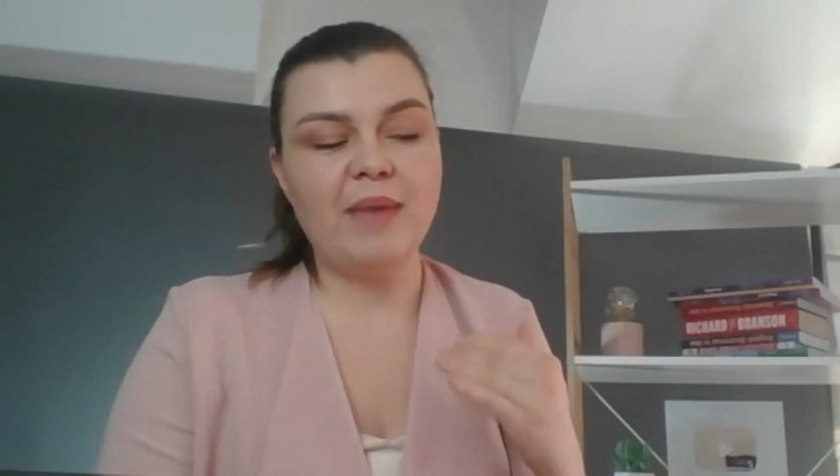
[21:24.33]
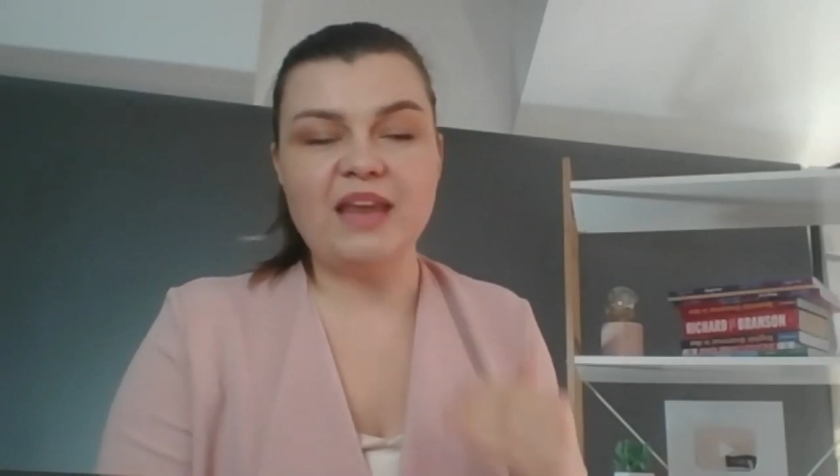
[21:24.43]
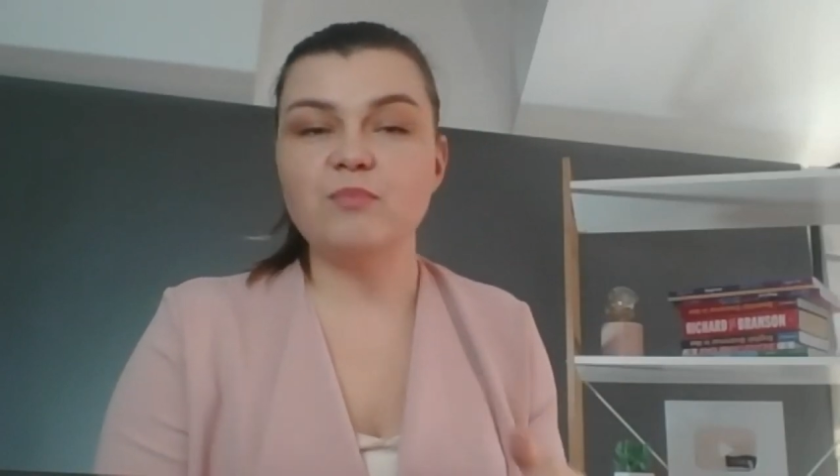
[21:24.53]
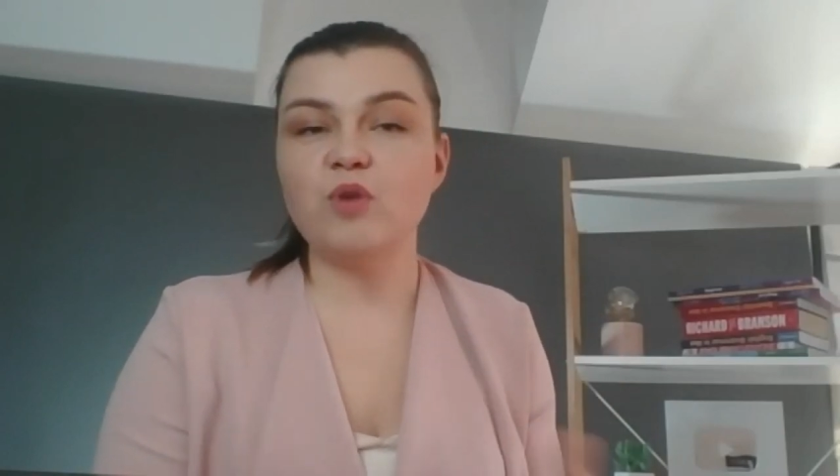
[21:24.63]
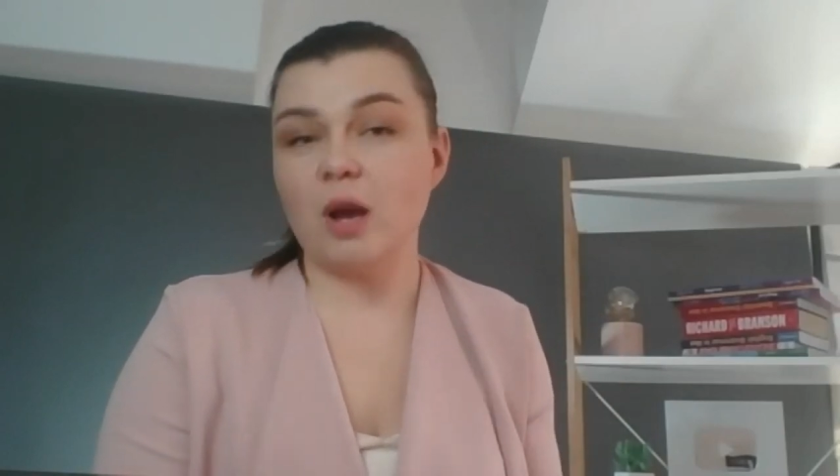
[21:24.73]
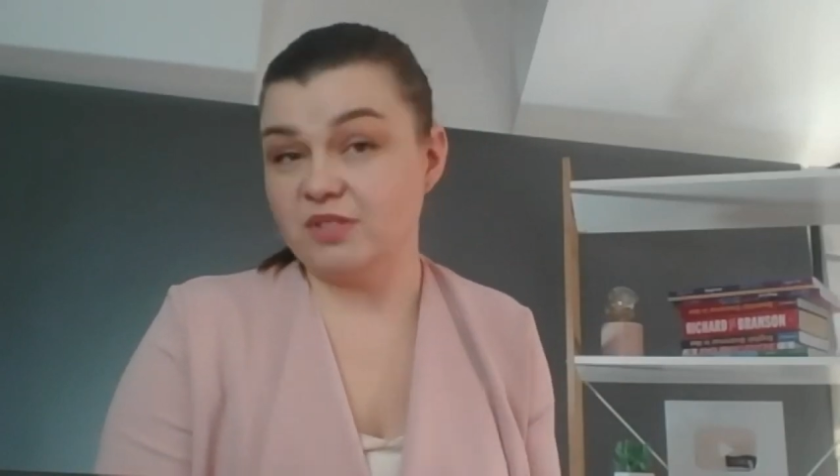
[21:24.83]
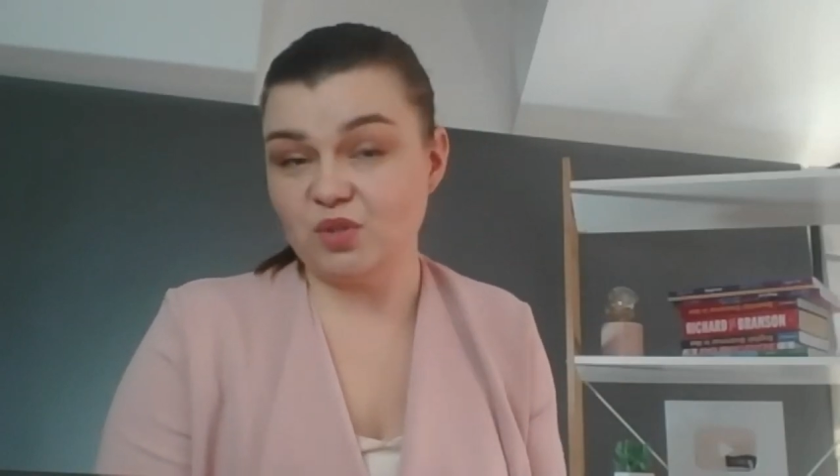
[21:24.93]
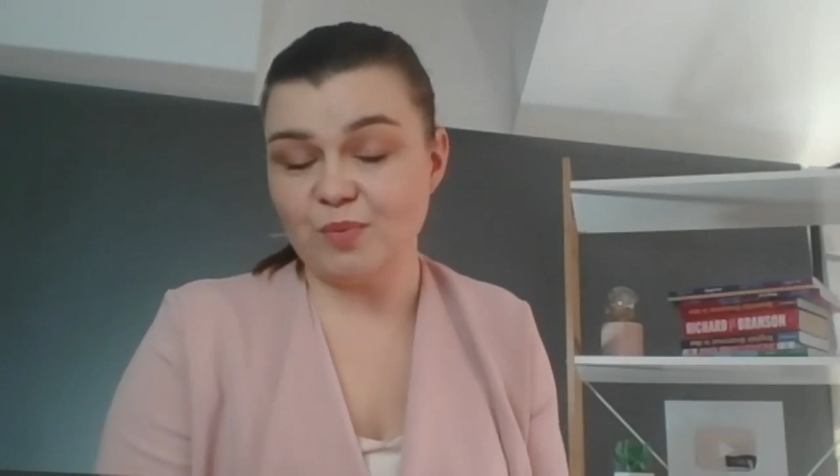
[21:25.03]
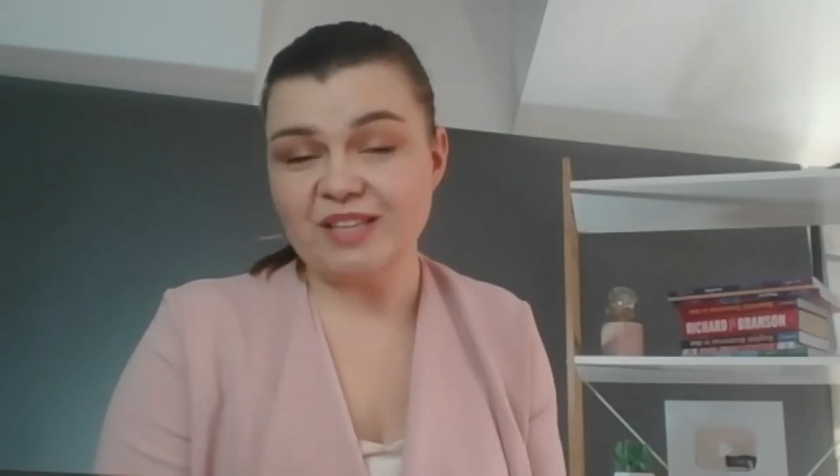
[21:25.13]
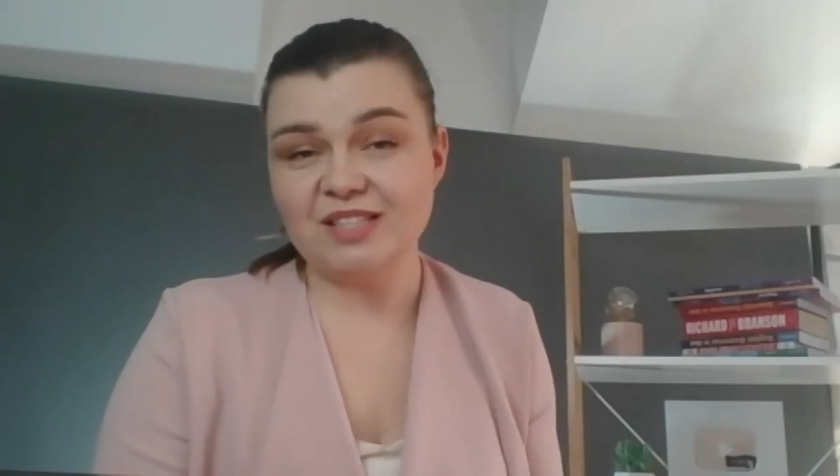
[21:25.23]
made a promise
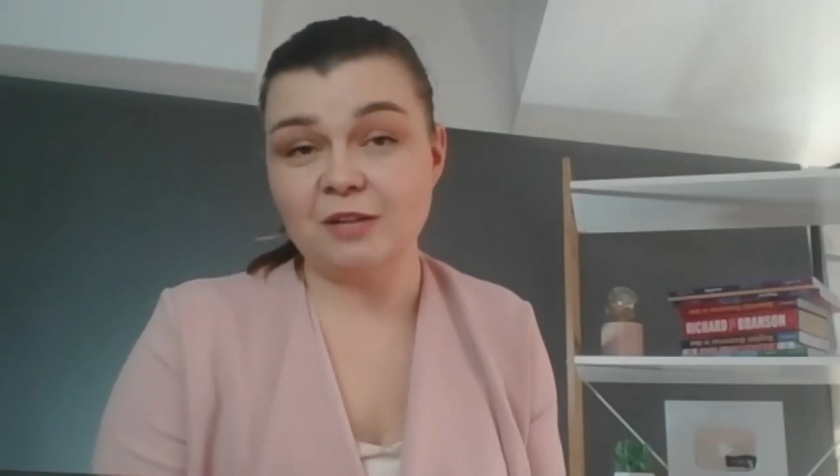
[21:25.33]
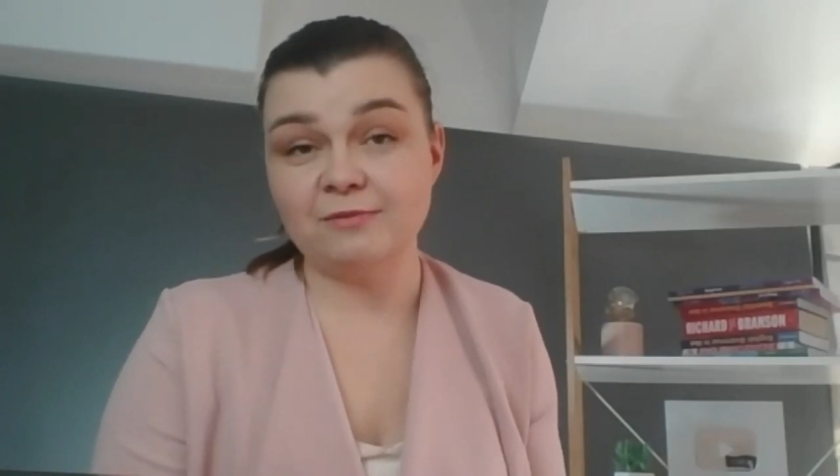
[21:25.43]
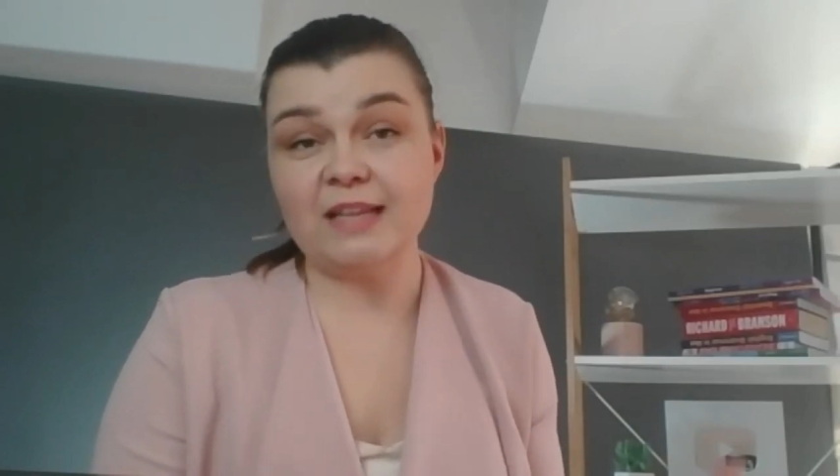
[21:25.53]
to myself